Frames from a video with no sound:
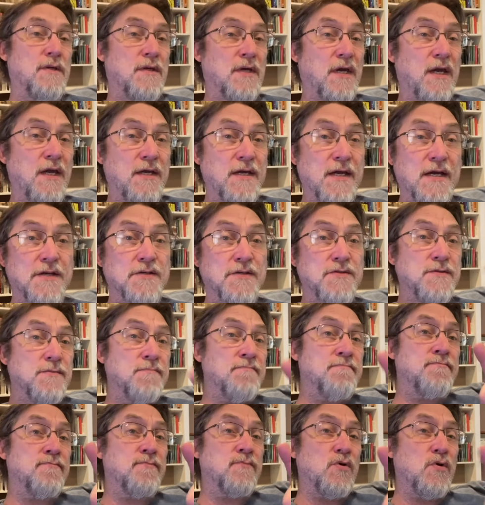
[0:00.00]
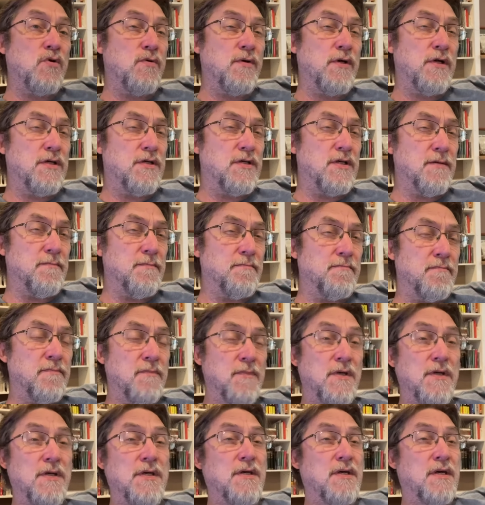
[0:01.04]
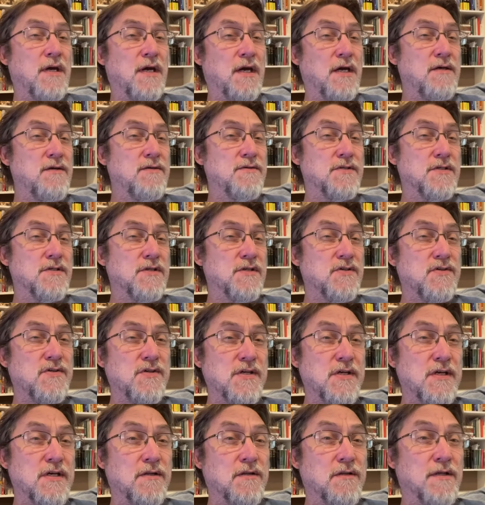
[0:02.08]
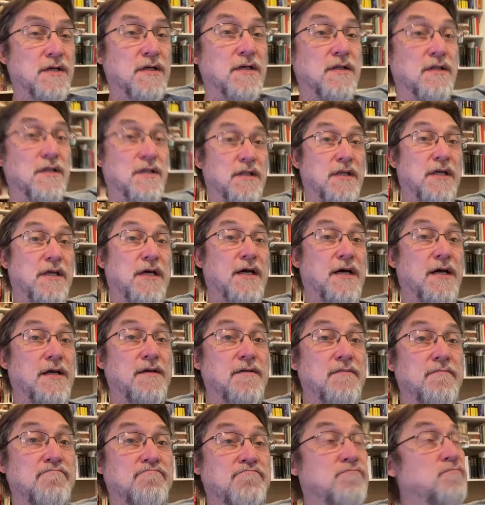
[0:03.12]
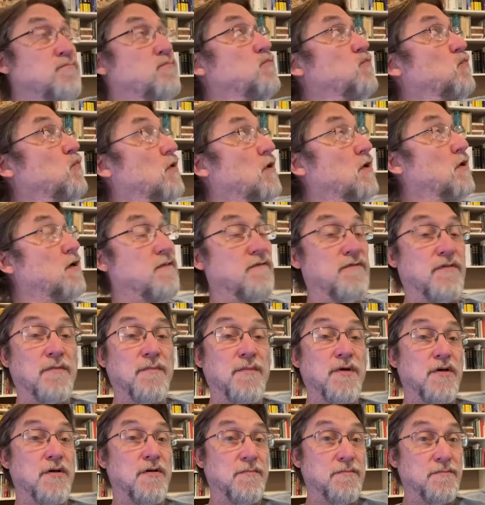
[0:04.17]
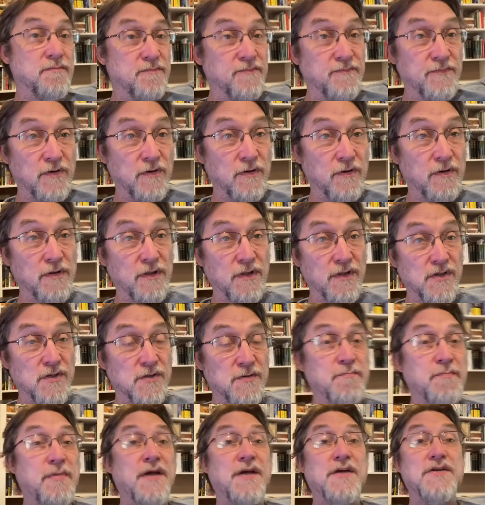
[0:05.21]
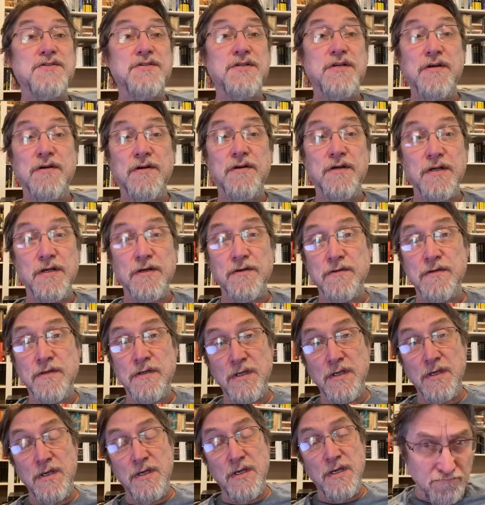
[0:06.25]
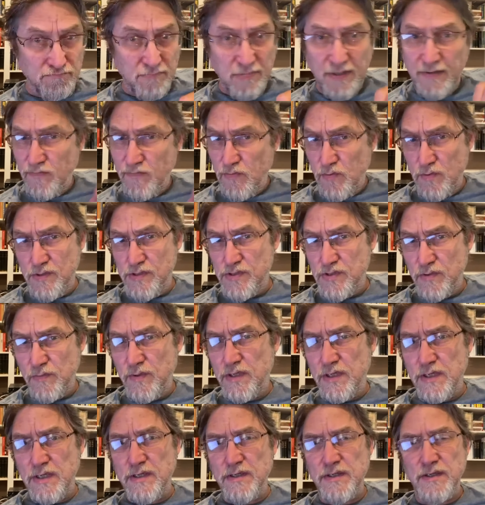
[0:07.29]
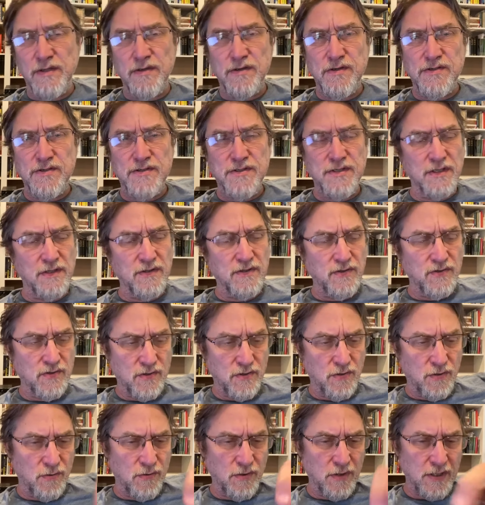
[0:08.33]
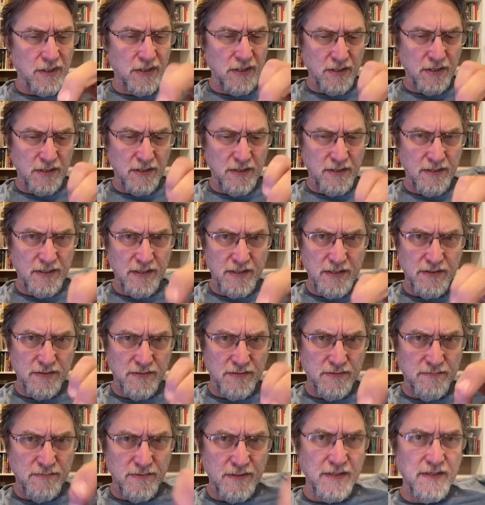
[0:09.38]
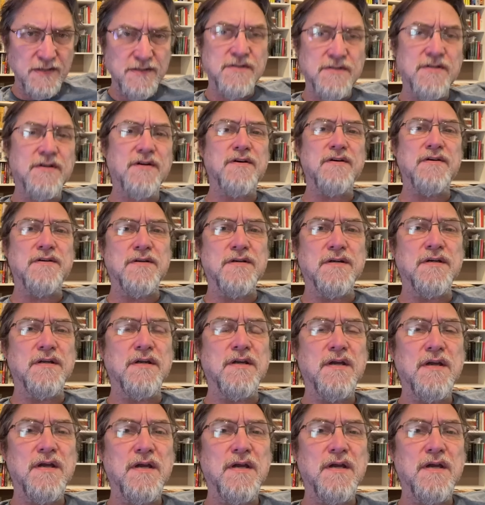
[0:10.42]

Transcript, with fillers: Hey guys, quick tip. I use Excel a lot working from home for this past year now. Every once in a while, I'll notice that the scroll lock has, has turned on